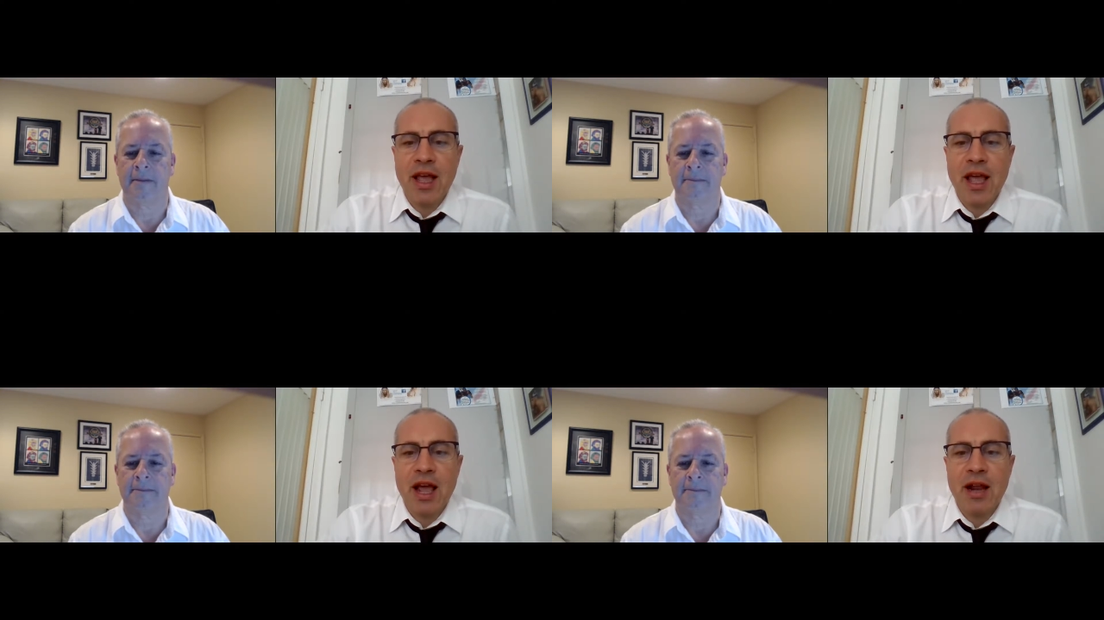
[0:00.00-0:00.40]

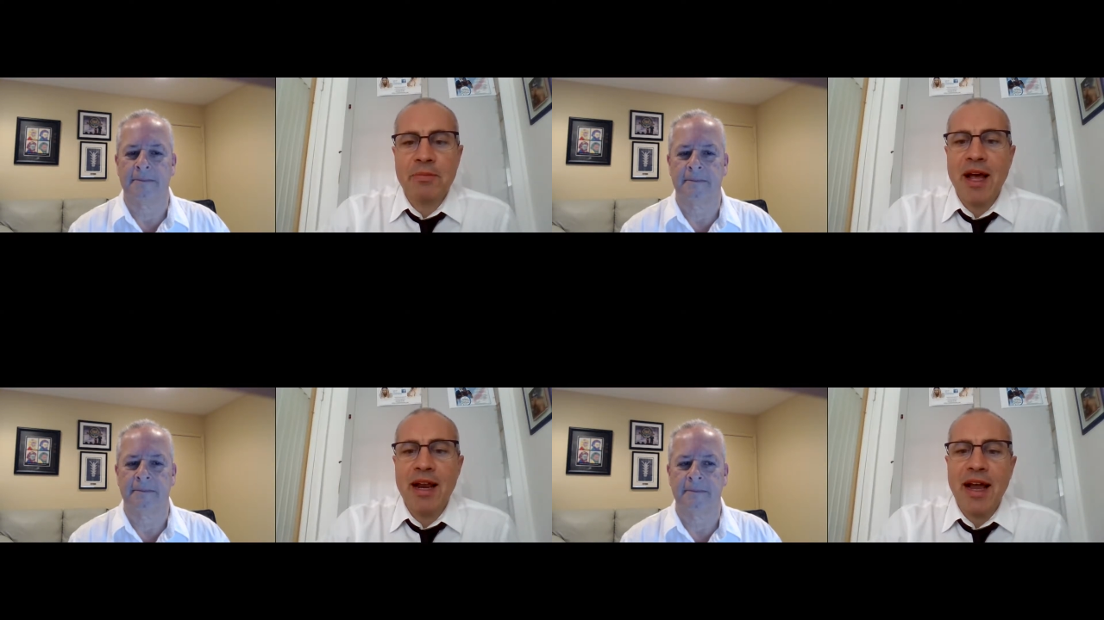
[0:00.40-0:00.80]
Speaker 1: He
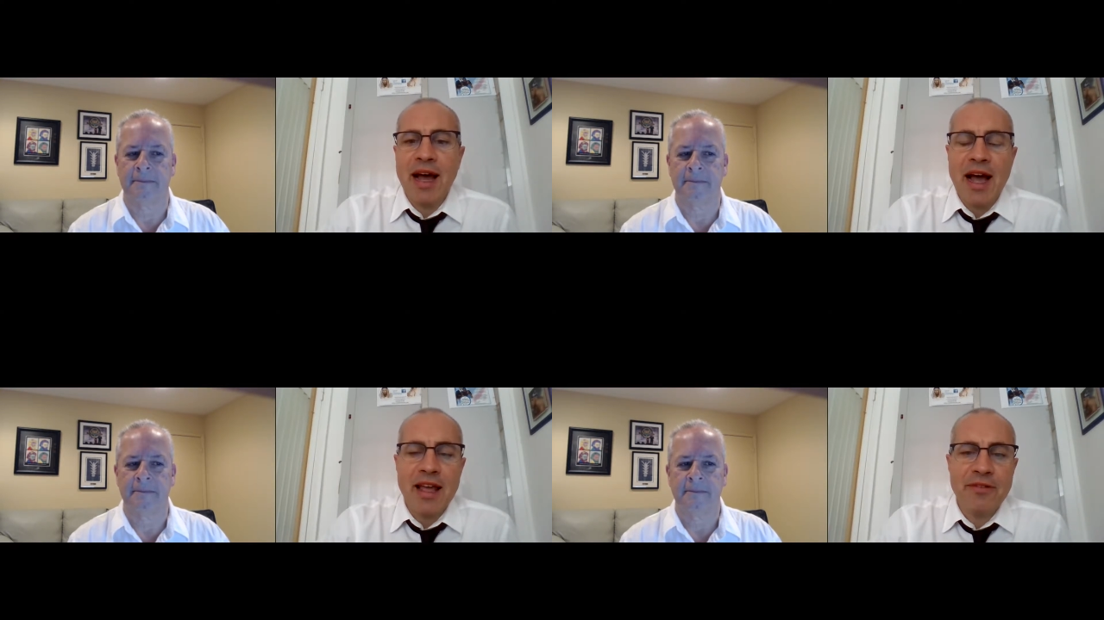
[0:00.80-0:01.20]
helped my
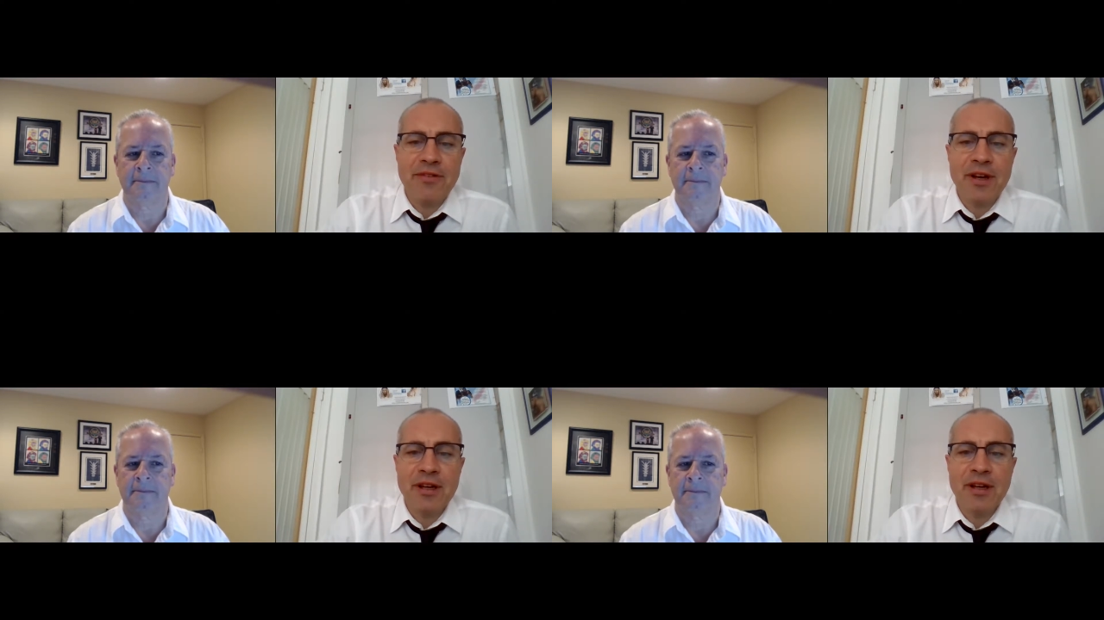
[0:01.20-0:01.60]

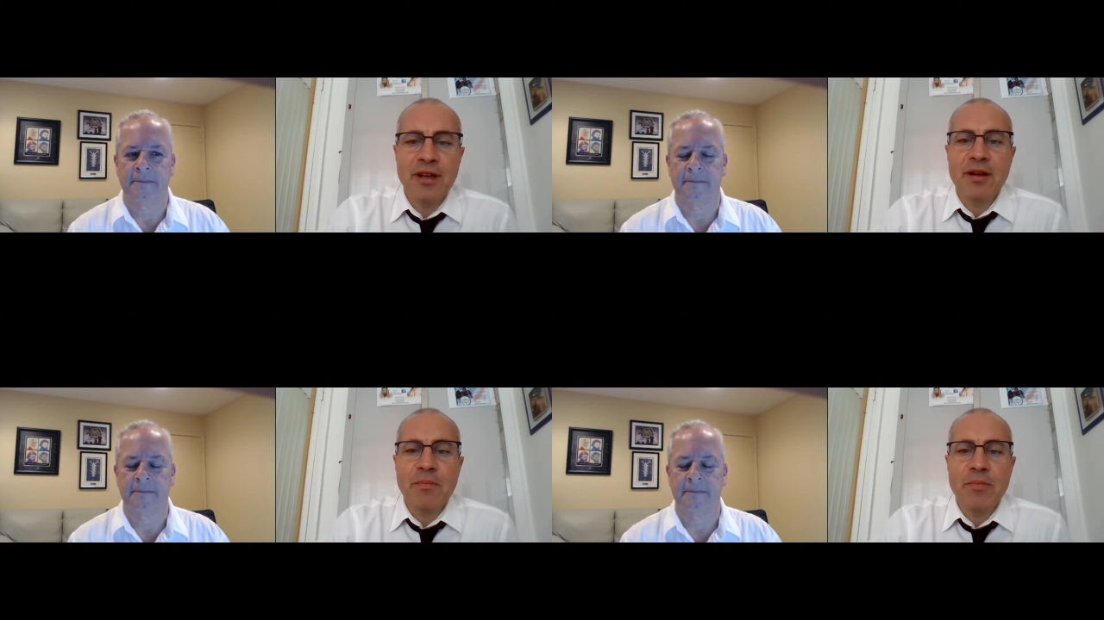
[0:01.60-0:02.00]
life uh,
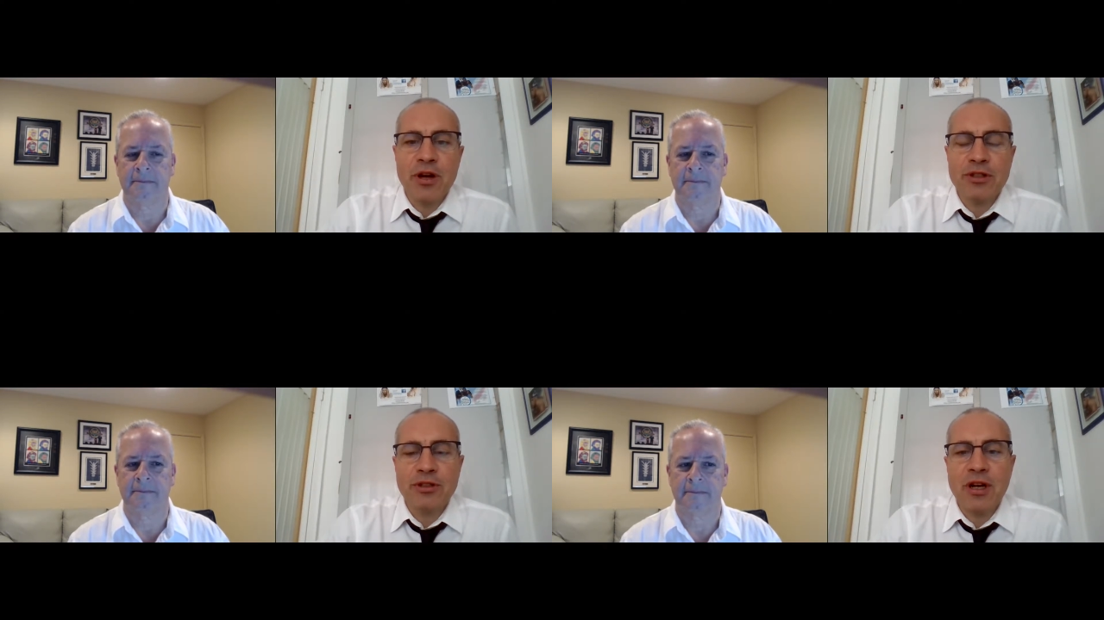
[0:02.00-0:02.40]

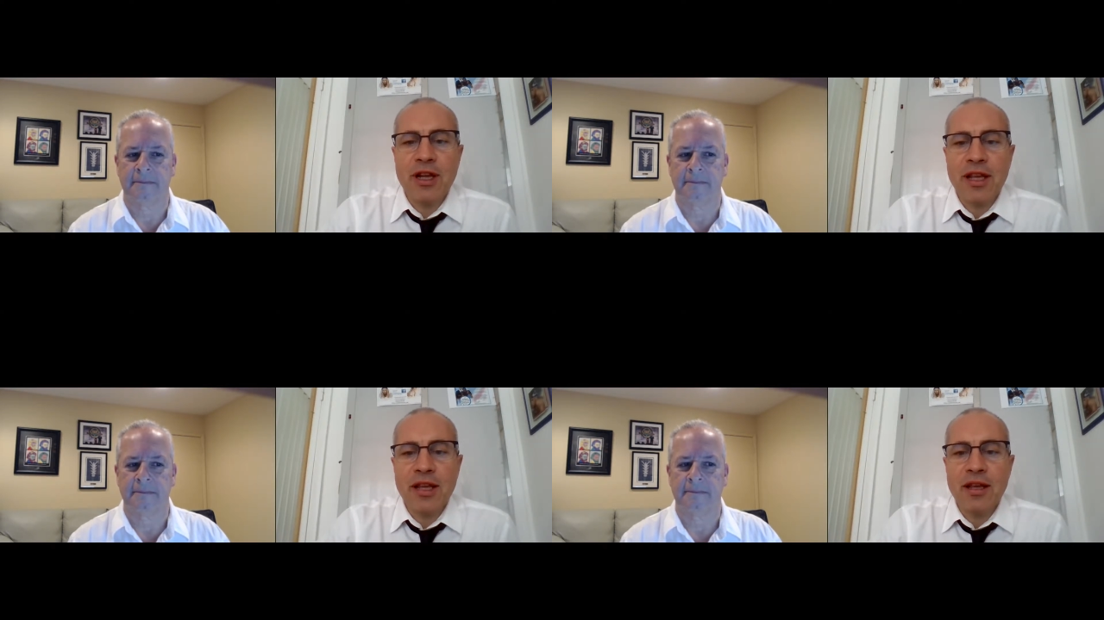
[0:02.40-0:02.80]

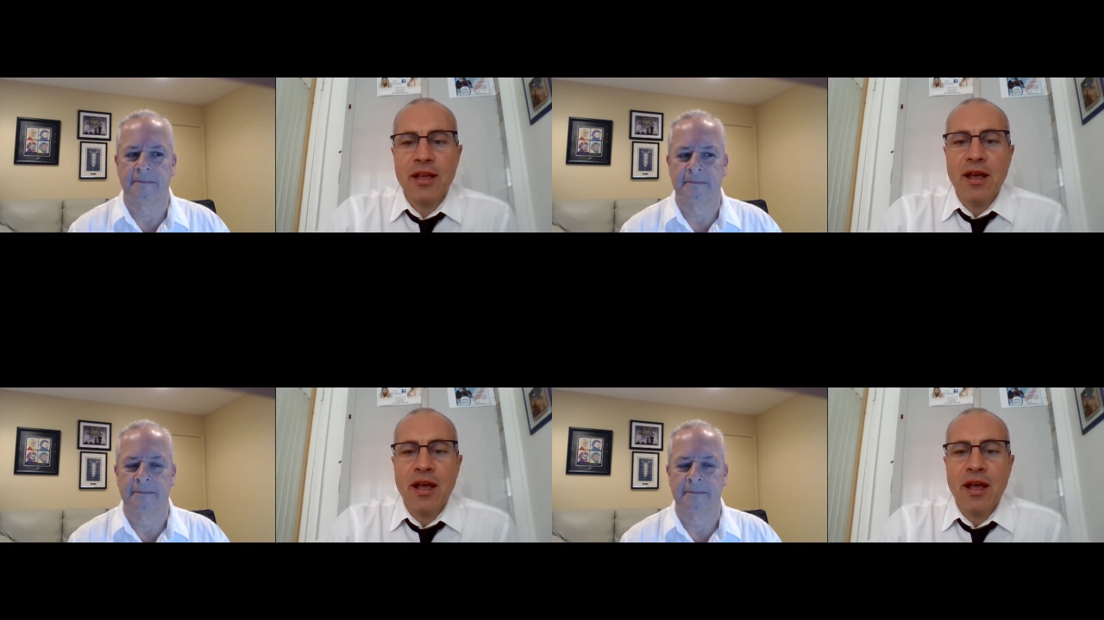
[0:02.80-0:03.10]
personally